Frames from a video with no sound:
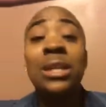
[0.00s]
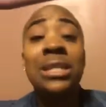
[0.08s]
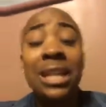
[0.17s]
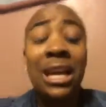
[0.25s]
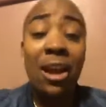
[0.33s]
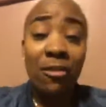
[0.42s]
wanted
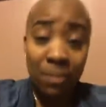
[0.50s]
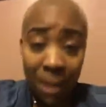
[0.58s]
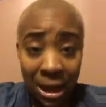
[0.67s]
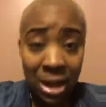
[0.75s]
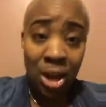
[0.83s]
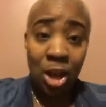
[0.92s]
to let
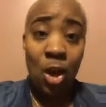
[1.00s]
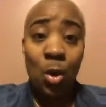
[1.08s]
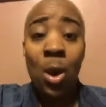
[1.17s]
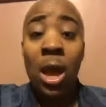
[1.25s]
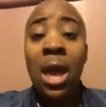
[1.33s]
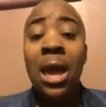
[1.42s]
everybody
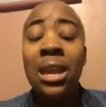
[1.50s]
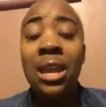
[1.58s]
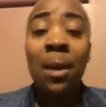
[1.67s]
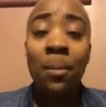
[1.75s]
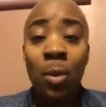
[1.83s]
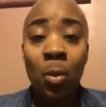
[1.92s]
know,
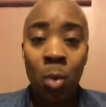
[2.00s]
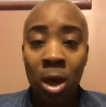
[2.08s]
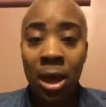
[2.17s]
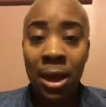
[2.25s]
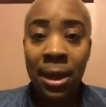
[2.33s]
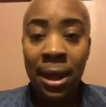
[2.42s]
number
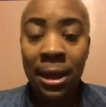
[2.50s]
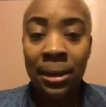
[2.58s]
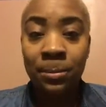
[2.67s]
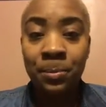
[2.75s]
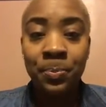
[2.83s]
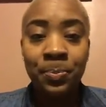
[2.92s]
one,
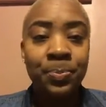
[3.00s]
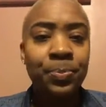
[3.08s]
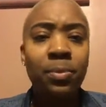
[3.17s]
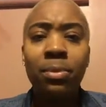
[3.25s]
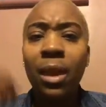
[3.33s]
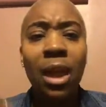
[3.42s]
um,
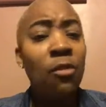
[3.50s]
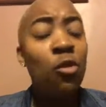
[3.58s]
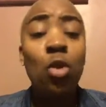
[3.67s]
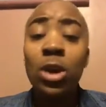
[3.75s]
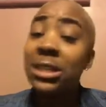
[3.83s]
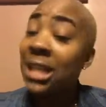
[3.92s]
of
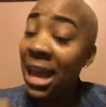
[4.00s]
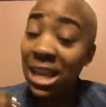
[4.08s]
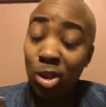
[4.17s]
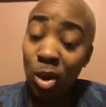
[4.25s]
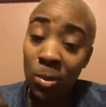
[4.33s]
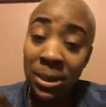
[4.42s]
course,
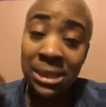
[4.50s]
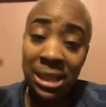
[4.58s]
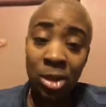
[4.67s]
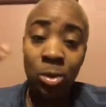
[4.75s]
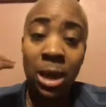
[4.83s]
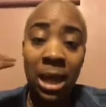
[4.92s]
as always,
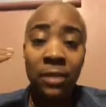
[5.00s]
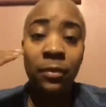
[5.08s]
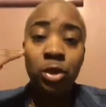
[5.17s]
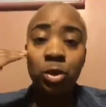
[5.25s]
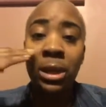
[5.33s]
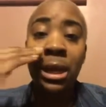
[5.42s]
thank you guys
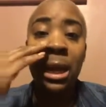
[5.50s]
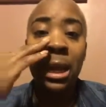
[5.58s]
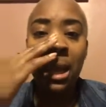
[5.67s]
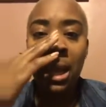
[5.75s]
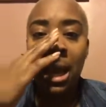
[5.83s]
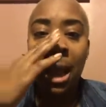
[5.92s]
for joining
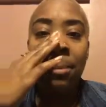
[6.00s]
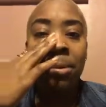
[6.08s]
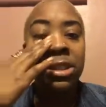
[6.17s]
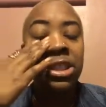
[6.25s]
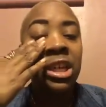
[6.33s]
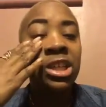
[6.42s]
in. I
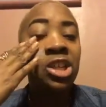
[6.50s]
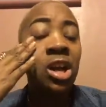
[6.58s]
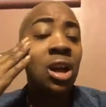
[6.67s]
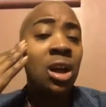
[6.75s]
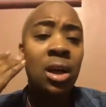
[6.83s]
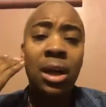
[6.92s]
appreciate
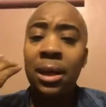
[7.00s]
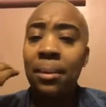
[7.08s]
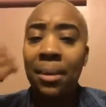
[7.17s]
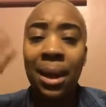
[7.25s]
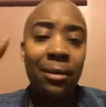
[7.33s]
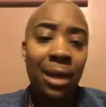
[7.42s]
y'all.
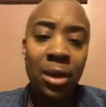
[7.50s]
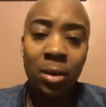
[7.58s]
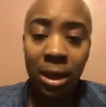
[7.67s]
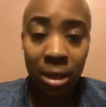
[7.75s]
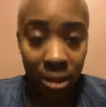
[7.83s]
Um, I, I know I